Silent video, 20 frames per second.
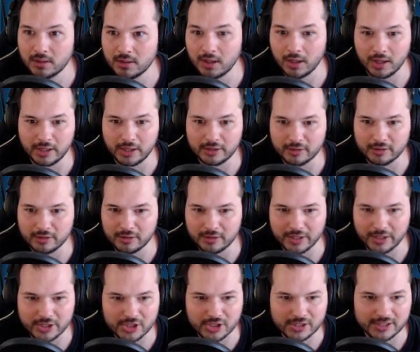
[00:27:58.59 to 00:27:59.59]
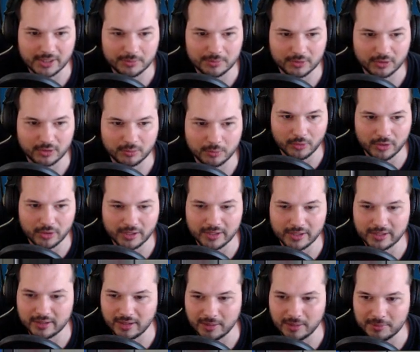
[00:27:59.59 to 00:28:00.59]
I don't know, I just stepped
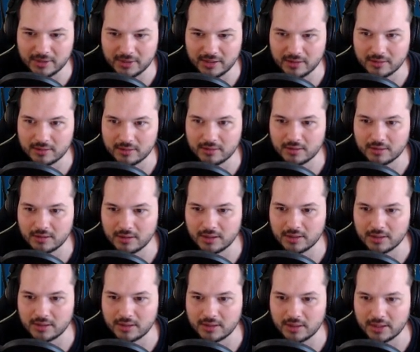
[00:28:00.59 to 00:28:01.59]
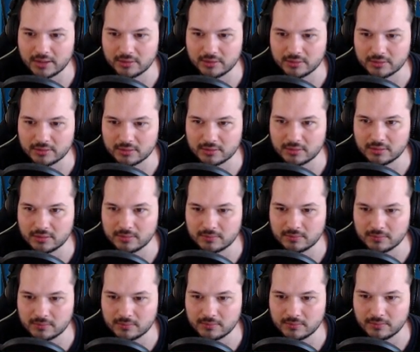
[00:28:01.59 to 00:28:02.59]
Borderland. I'm here. I, I don't...
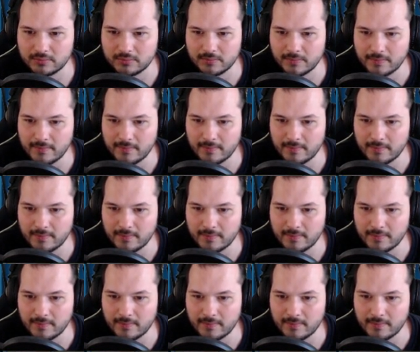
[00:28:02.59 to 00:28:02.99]
Hmm.